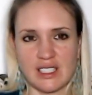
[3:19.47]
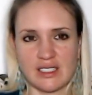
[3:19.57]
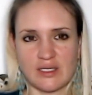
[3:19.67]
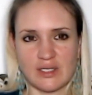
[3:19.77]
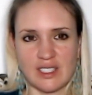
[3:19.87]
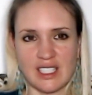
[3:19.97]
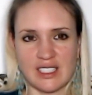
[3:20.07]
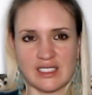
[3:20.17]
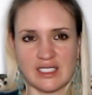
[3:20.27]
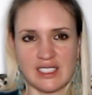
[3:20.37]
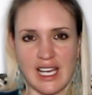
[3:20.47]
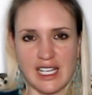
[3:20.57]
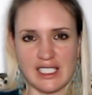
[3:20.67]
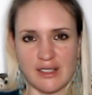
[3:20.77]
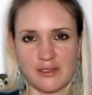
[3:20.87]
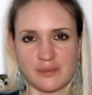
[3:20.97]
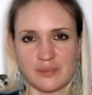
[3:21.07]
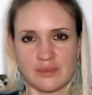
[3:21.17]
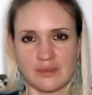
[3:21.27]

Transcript: these sorts of things as negative.